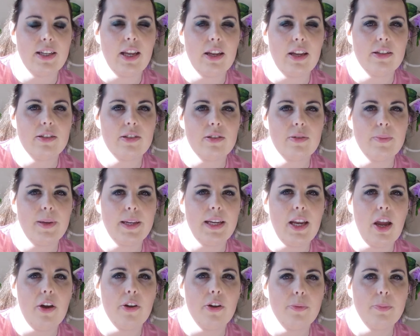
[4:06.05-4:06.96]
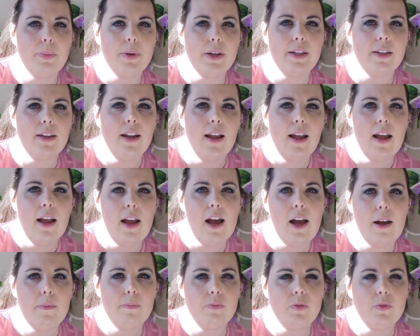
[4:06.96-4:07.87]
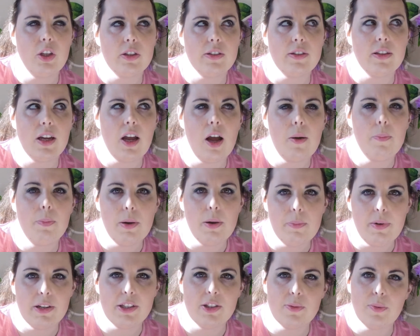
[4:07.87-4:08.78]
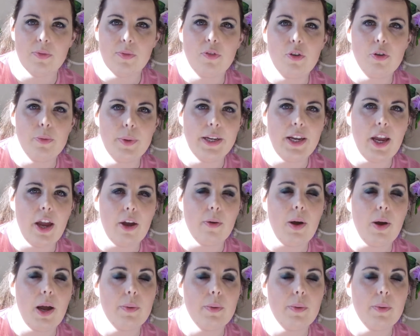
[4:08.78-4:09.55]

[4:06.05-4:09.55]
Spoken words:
going to be open just a couple of months before we go.